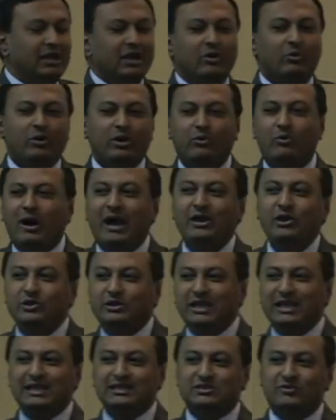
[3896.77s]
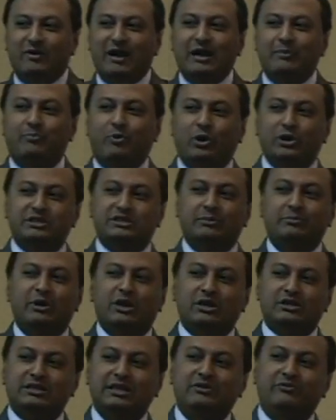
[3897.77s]
Well, why do you think it's a rat poison?
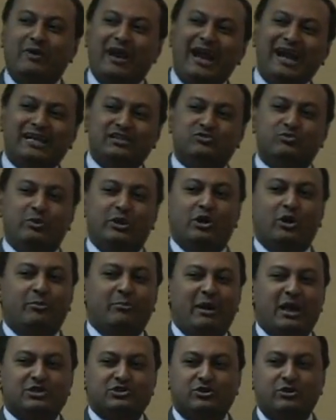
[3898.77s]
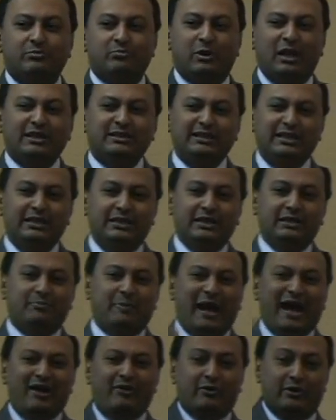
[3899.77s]
Because in rats, we don't measure blood thinning
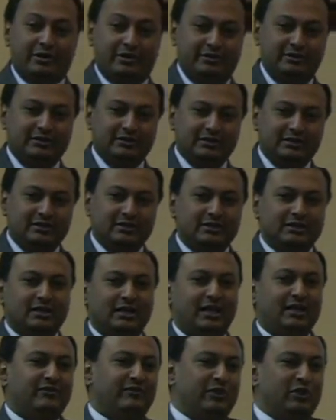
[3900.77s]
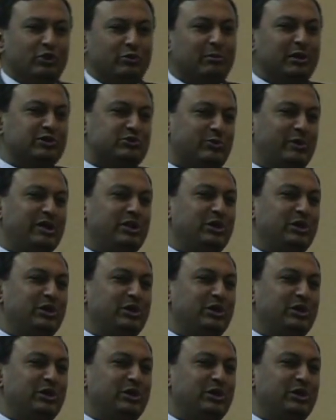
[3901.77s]
power. In humans, we